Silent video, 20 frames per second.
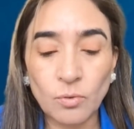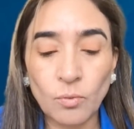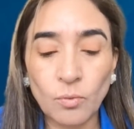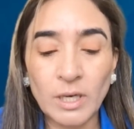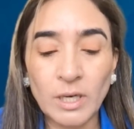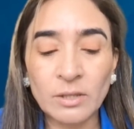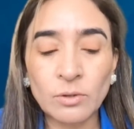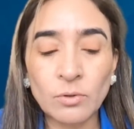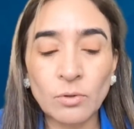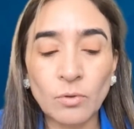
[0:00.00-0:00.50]

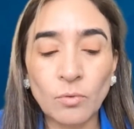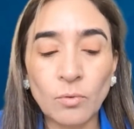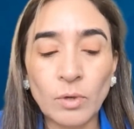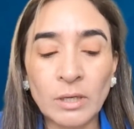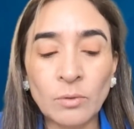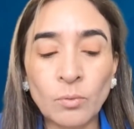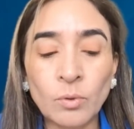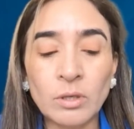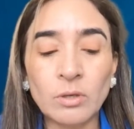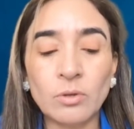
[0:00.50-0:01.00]
what
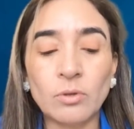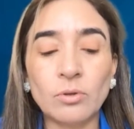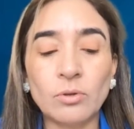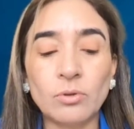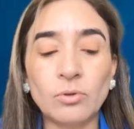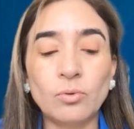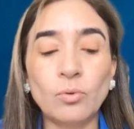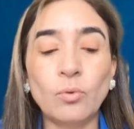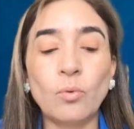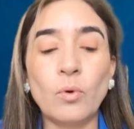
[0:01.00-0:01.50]

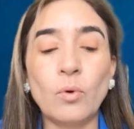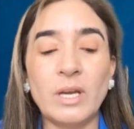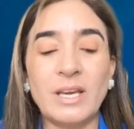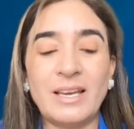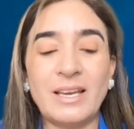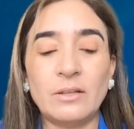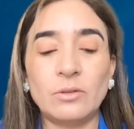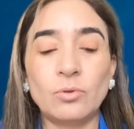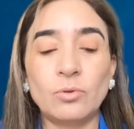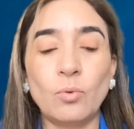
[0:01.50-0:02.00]
do
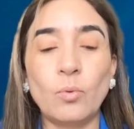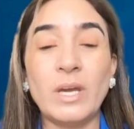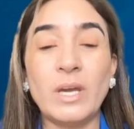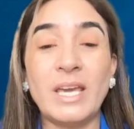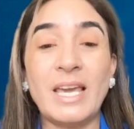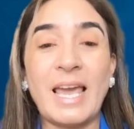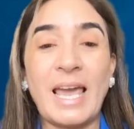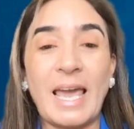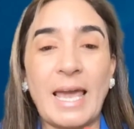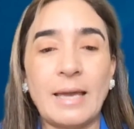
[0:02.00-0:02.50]
we
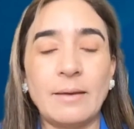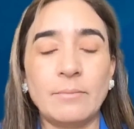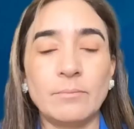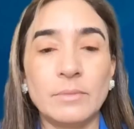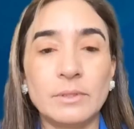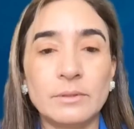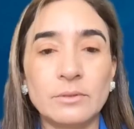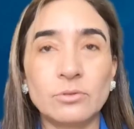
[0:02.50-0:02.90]
aim?